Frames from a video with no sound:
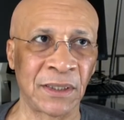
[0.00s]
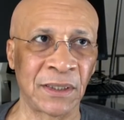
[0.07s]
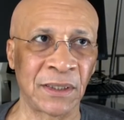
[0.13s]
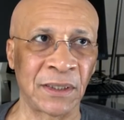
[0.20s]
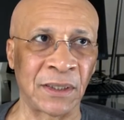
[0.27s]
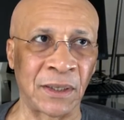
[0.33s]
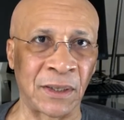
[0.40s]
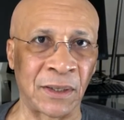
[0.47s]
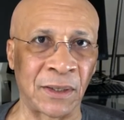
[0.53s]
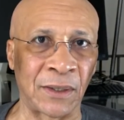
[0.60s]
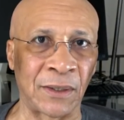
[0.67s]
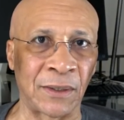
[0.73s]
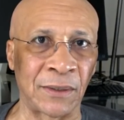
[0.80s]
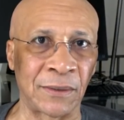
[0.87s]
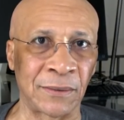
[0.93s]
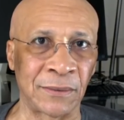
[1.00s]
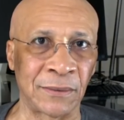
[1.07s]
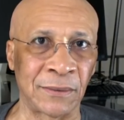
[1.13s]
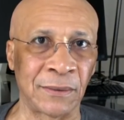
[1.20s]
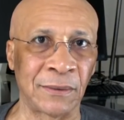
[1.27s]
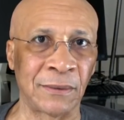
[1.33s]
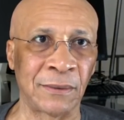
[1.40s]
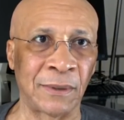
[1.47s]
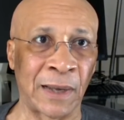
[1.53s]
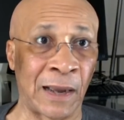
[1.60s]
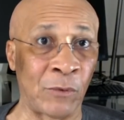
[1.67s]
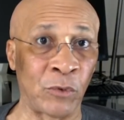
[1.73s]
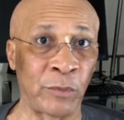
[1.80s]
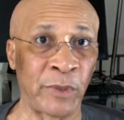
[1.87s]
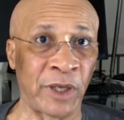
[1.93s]
I
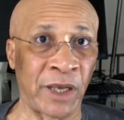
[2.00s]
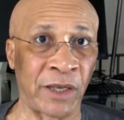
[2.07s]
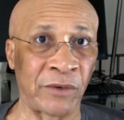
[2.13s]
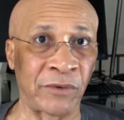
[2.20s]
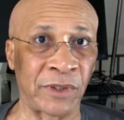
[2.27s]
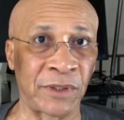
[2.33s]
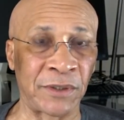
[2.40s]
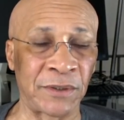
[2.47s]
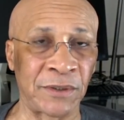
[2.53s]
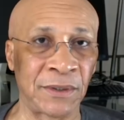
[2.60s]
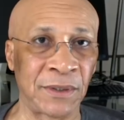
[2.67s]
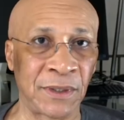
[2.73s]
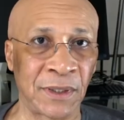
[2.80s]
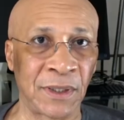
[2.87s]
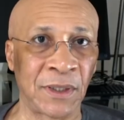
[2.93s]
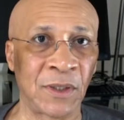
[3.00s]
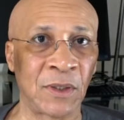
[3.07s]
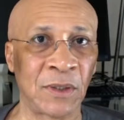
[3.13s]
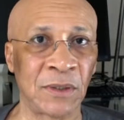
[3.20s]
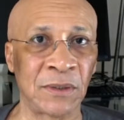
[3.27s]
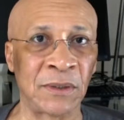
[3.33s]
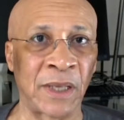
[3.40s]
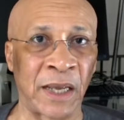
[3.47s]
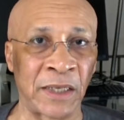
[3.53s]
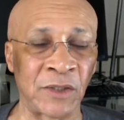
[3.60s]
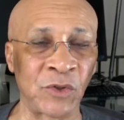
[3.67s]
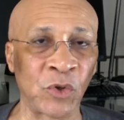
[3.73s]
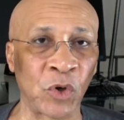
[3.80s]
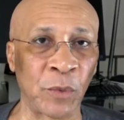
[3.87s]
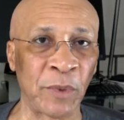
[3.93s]
would be angry. There is
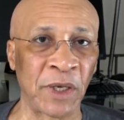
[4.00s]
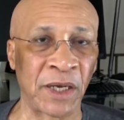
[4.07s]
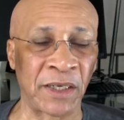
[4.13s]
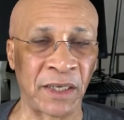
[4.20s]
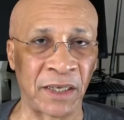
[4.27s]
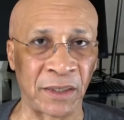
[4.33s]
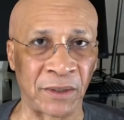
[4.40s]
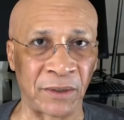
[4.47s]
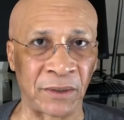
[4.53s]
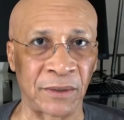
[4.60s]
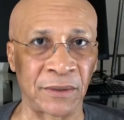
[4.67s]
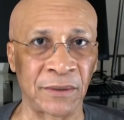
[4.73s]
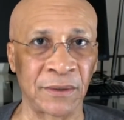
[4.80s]
going to be an anger.